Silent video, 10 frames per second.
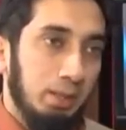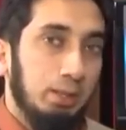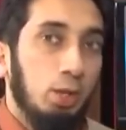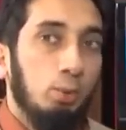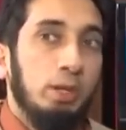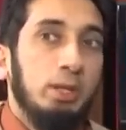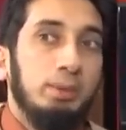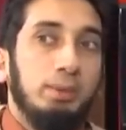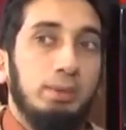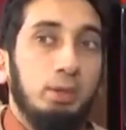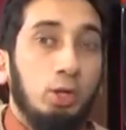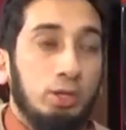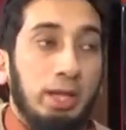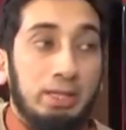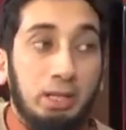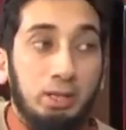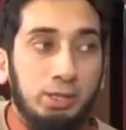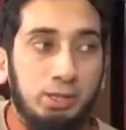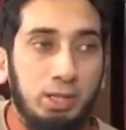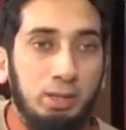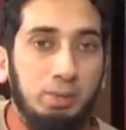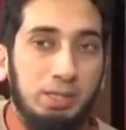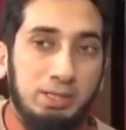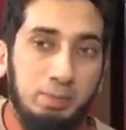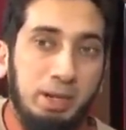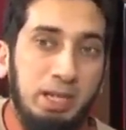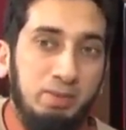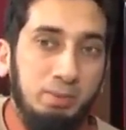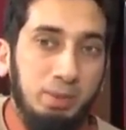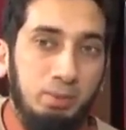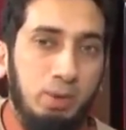They don't want to look like they're listening because it might even be,